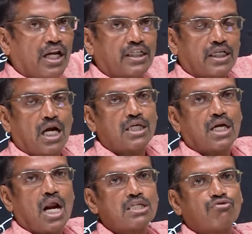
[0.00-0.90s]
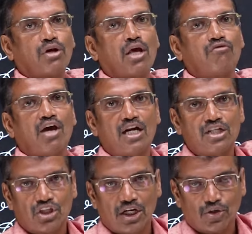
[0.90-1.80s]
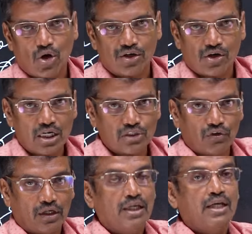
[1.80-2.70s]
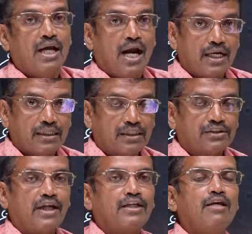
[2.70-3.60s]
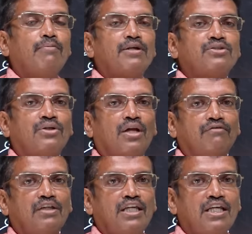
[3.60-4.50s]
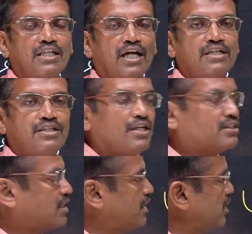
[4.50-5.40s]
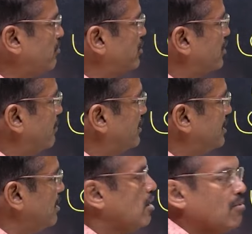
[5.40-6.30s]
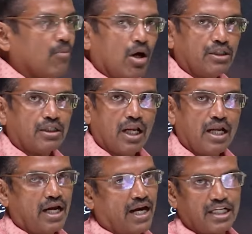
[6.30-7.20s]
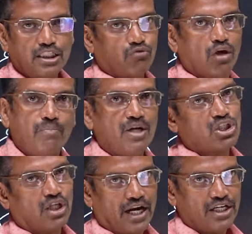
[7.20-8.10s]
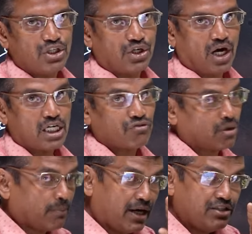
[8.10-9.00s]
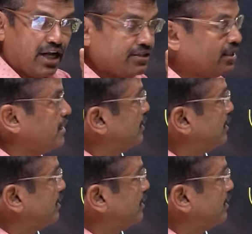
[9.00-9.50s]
electron transfer or valence electron transfer and the 30 percent of the heat energy is contributed by the molecular lattice vibrational energy transfer. Mind that